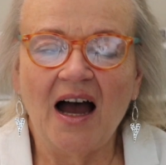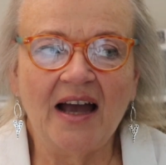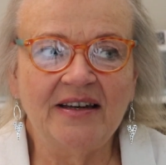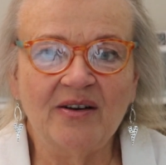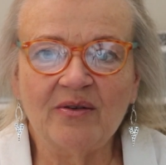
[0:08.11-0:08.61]

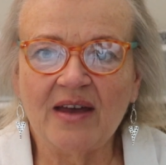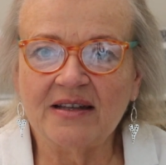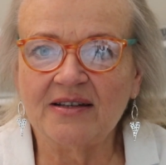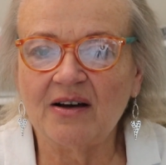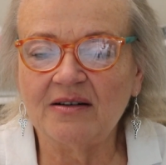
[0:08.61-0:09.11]
I know
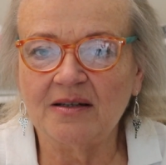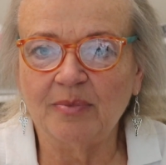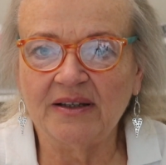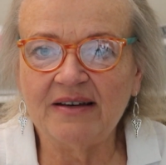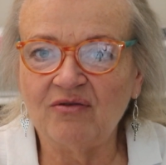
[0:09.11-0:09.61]
that's hard to
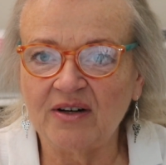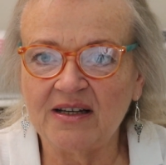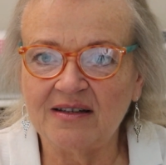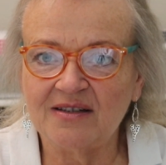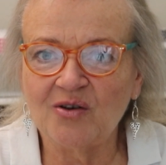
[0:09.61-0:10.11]
believe when
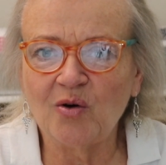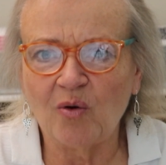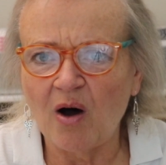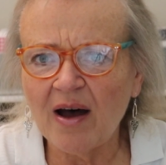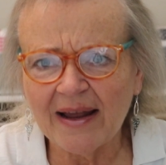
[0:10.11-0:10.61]
it's so
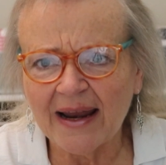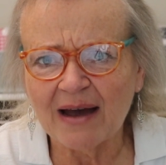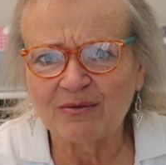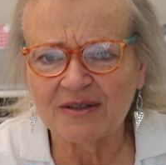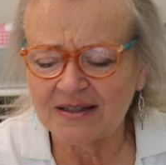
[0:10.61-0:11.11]
hot
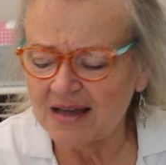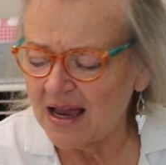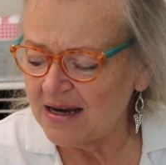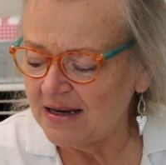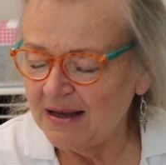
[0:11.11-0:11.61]

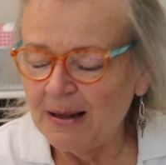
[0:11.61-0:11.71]
outside,